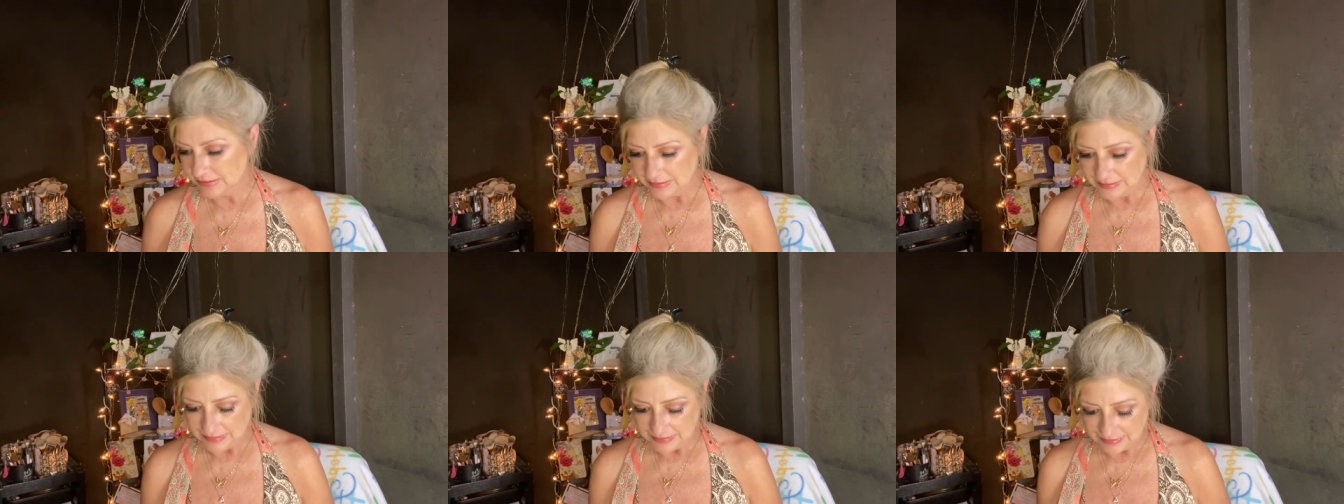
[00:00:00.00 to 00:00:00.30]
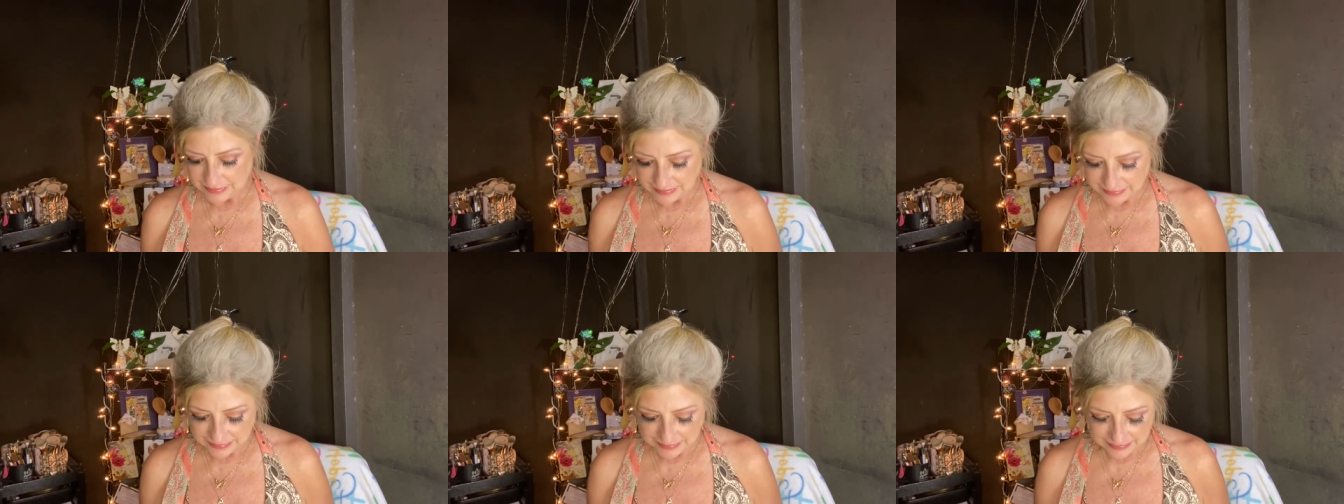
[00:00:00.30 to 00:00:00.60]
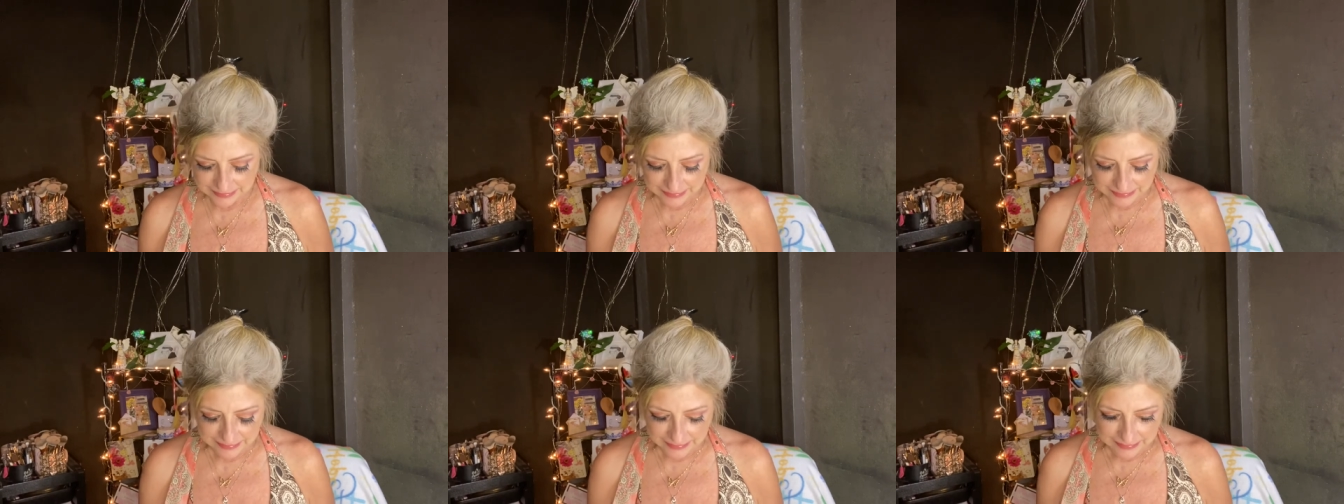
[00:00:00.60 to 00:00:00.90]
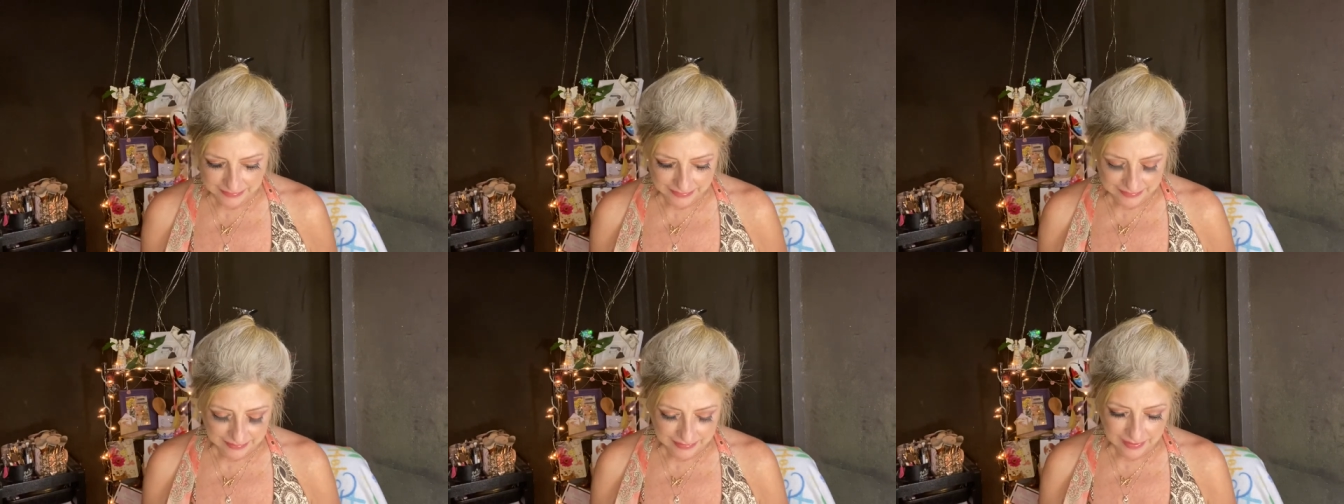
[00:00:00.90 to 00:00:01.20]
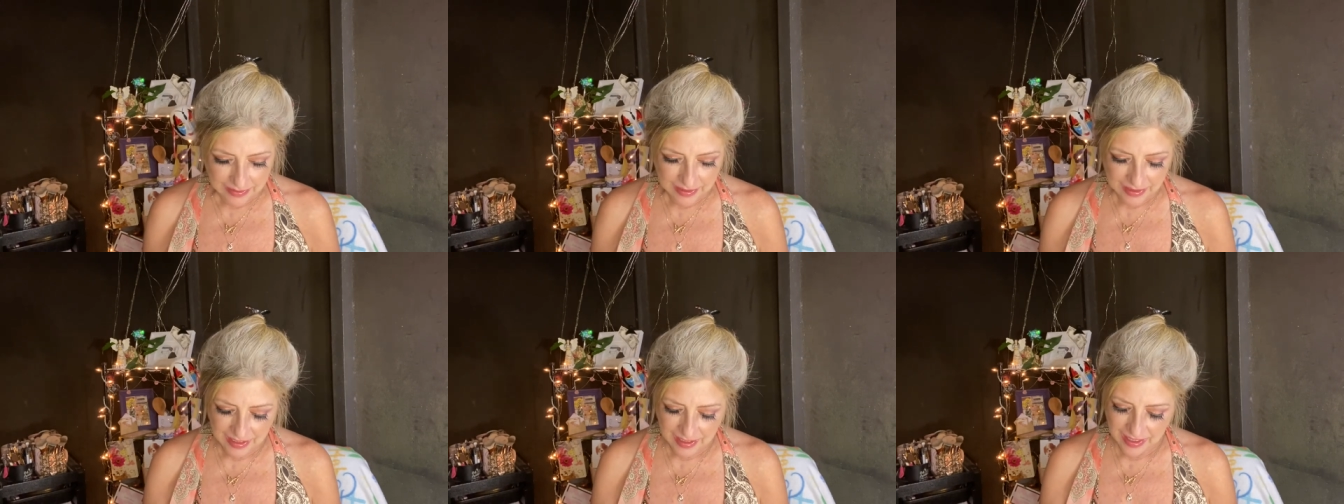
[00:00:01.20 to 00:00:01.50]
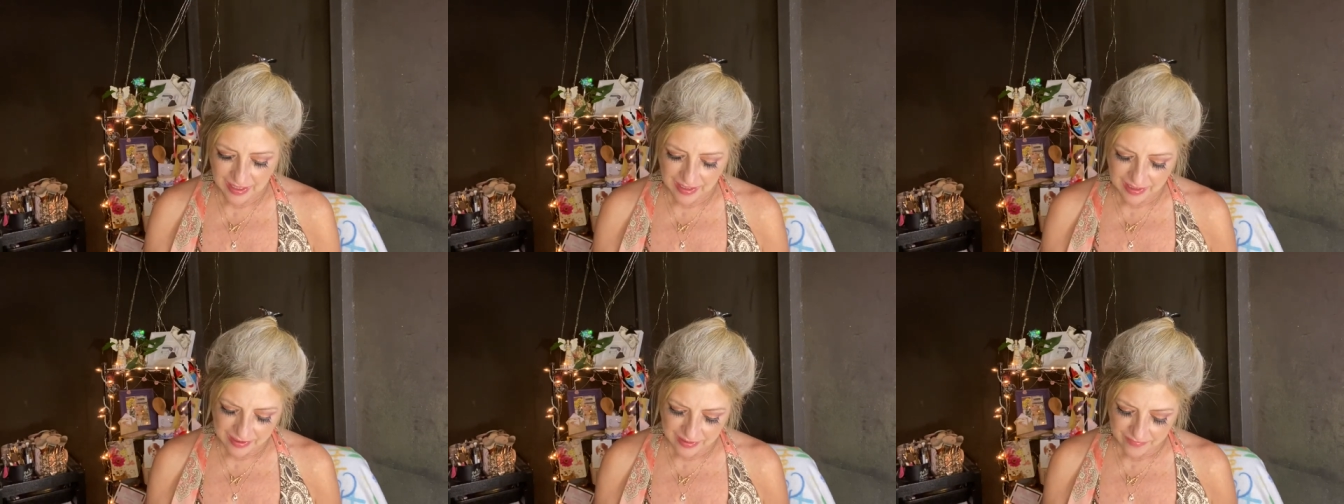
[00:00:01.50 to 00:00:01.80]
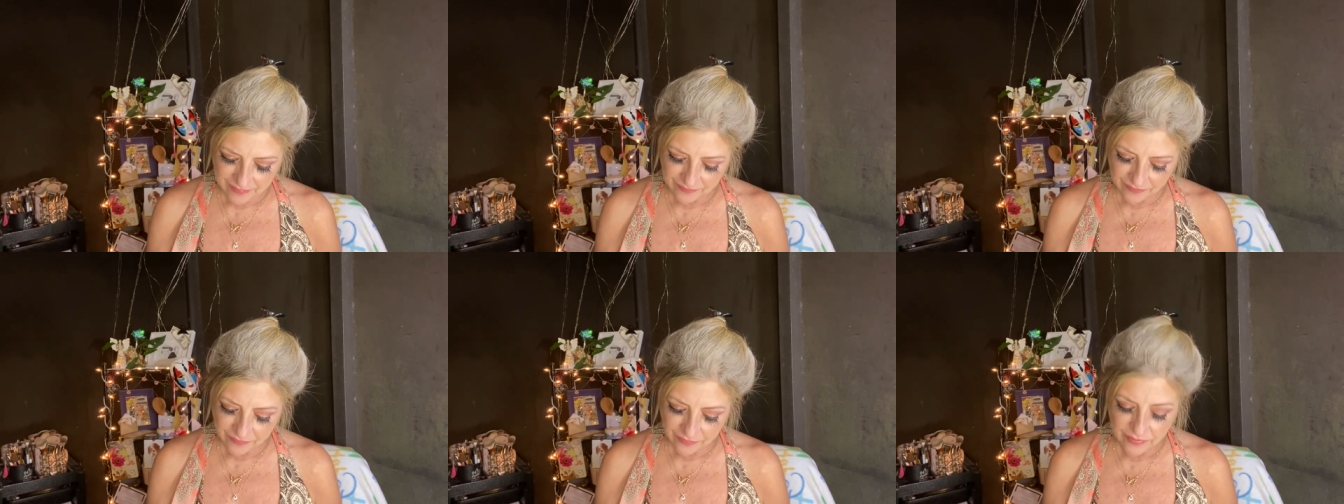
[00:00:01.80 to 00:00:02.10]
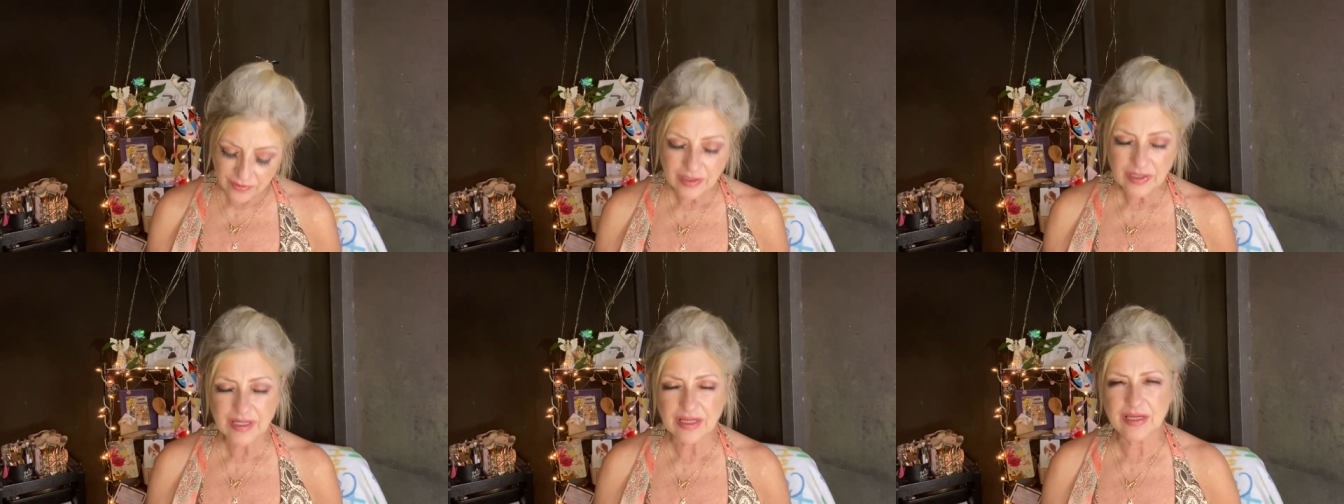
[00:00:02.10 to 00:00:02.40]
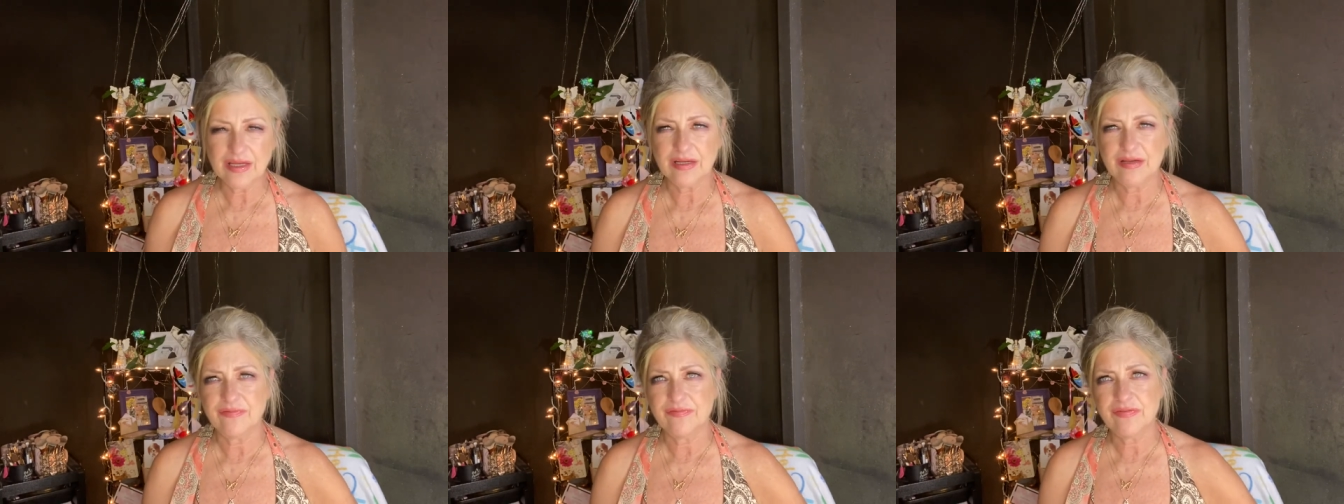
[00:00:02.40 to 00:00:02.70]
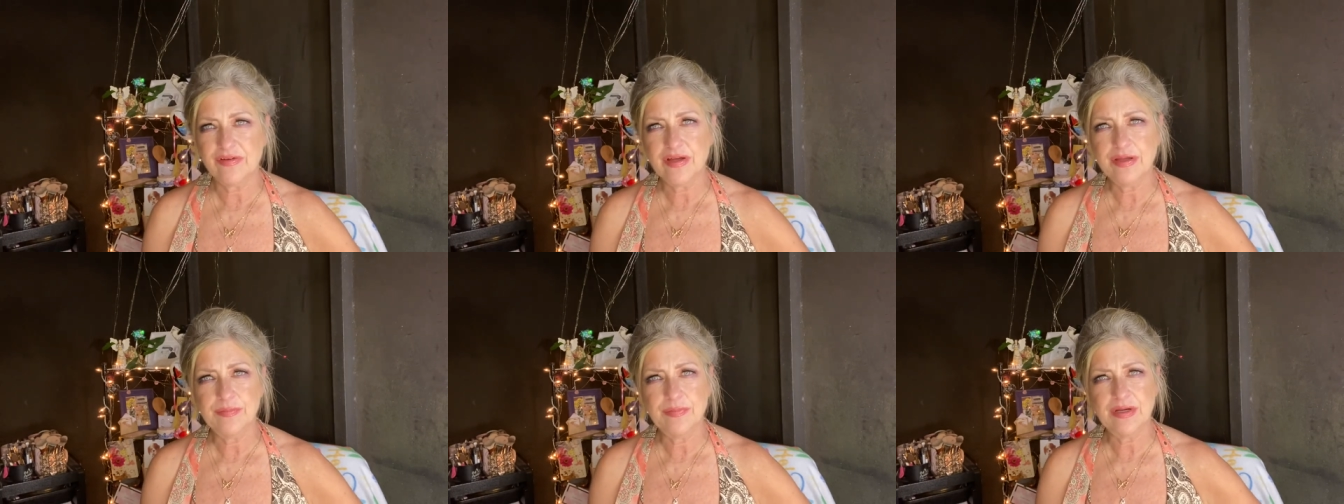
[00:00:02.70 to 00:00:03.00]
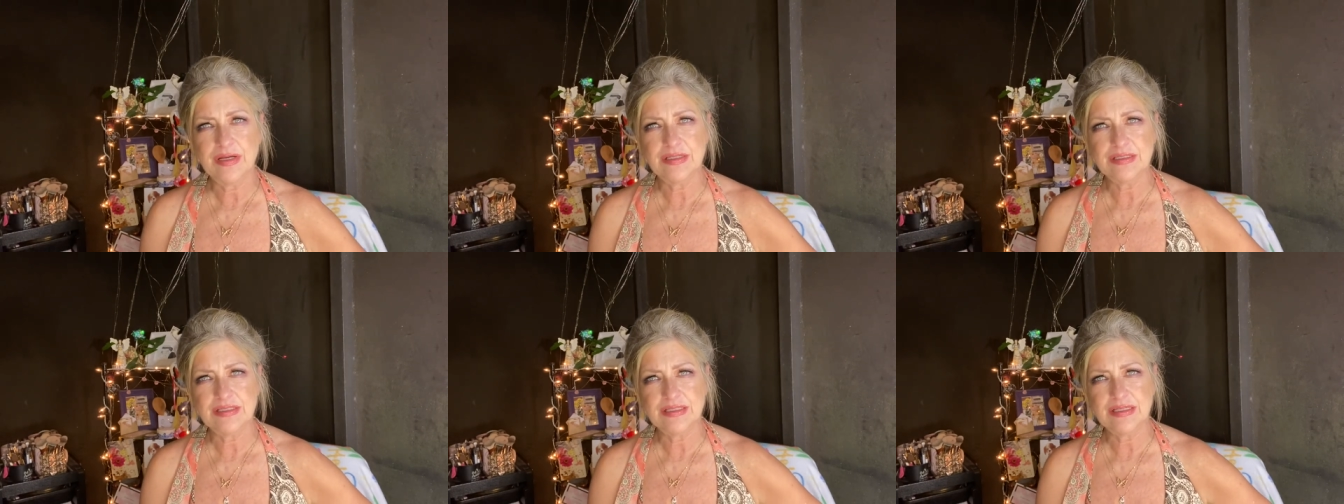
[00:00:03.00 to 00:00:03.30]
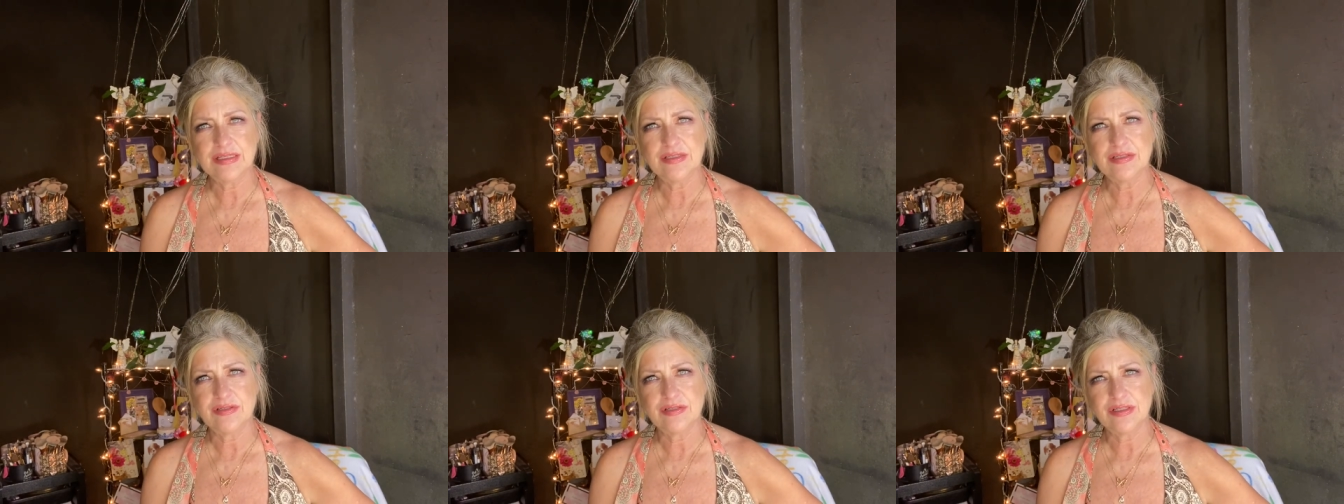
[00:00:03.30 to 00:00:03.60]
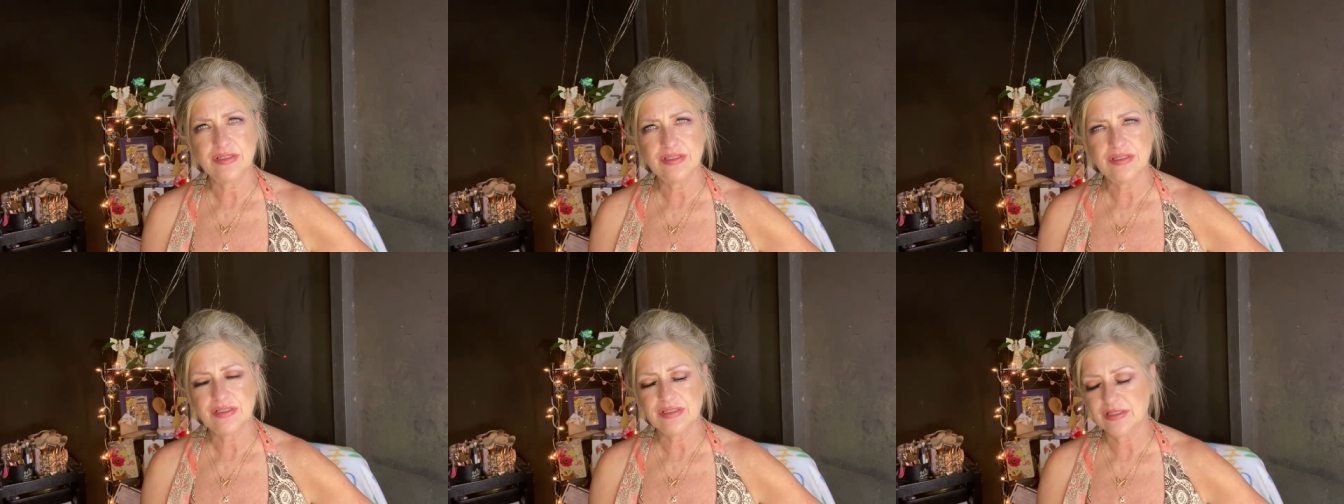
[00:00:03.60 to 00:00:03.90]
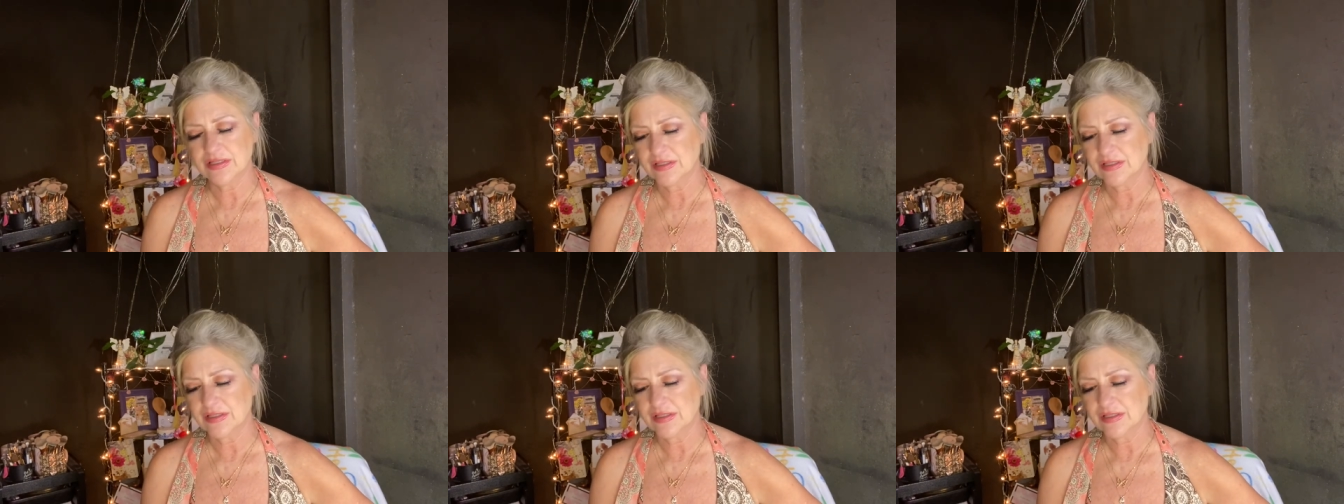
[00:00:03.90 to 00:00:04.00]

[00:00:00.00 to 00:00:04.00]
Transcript: I have really got to find my scissors.